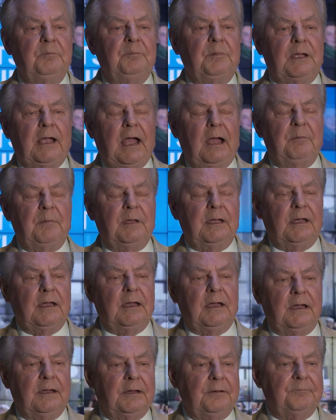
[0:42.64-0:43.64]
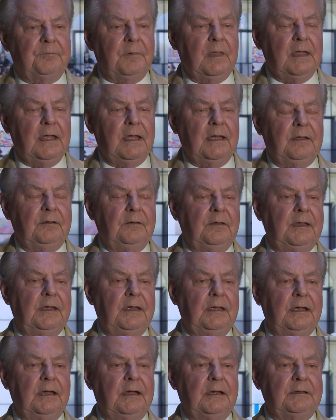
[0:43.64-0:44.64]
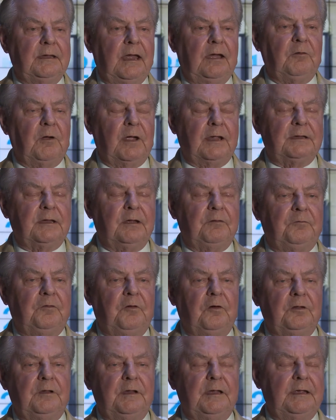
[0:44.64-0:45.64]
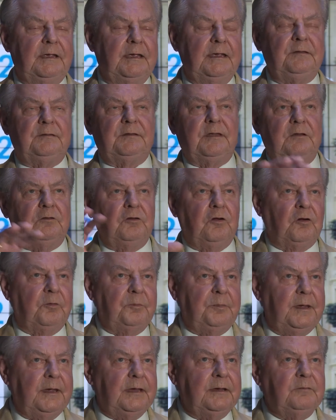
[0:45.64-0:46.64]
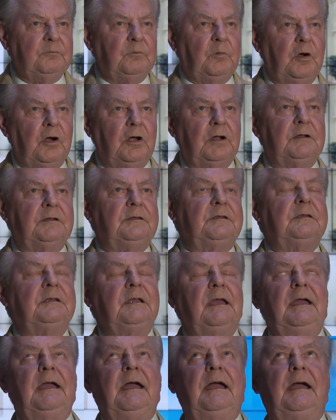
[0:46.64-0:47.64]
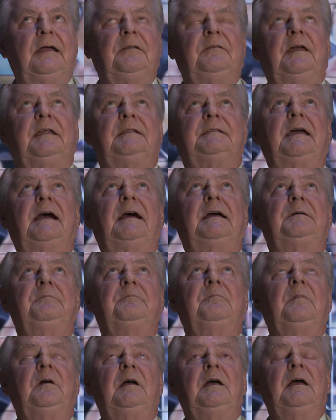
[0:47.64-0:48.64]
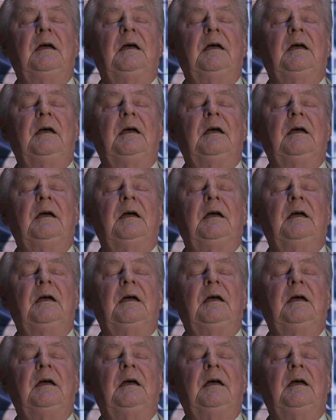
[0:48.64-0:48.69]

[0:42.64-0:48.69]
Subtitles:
becoming the director for the Eastern European world at that time,